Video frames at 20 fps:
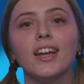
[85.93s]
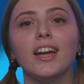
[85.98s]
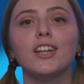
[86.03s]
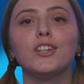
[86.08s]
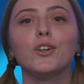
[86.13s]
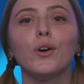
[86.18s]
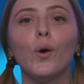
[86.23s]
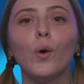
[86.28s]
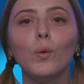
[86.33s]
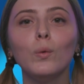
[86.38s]

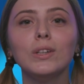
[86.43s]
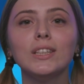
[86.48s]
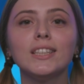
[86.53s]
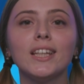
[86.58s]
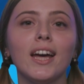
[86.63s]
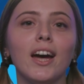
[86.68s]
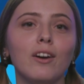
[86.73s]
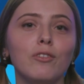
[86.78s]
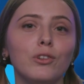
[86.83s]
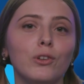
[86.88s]
and always
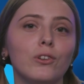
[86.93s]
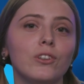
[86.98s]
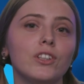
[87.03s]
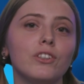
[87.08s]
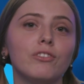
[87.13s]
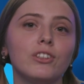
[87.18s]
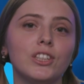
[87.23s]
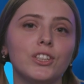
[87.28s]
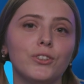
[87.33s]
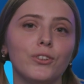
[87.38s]
have your
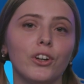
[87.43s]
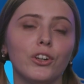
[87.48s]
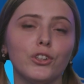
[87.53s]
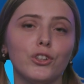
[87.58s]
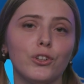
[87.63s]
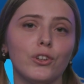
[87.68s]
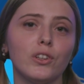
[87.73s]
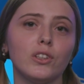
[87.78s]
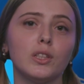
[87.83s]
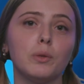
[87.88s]

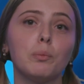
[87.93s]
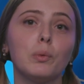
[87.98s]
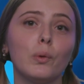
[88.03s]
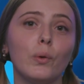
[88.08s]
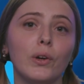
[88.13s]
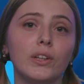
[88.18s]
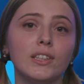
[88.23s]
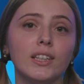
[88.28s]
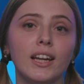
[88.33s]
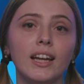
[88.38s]
infrastructure
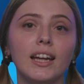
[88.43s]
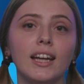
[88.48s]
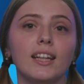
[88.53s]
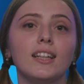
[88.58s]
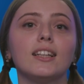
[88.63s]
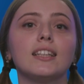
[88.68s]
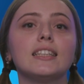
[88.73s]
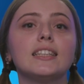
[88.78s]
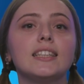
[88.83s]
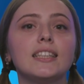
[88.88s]
deployed
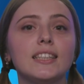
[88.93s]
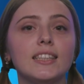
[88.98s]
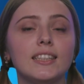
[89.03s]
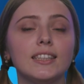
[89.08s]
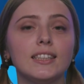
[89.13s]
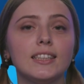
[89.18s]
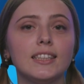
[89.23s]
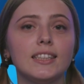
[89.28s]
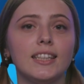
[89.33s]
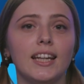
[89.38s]
in
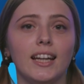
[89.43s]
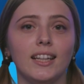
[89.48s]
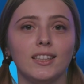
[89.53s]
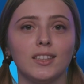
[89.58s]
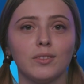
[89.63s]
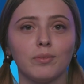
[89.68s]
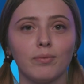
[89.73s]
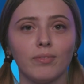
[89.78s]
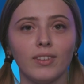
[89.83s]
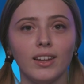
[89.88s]
consistent
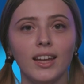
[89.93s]
state.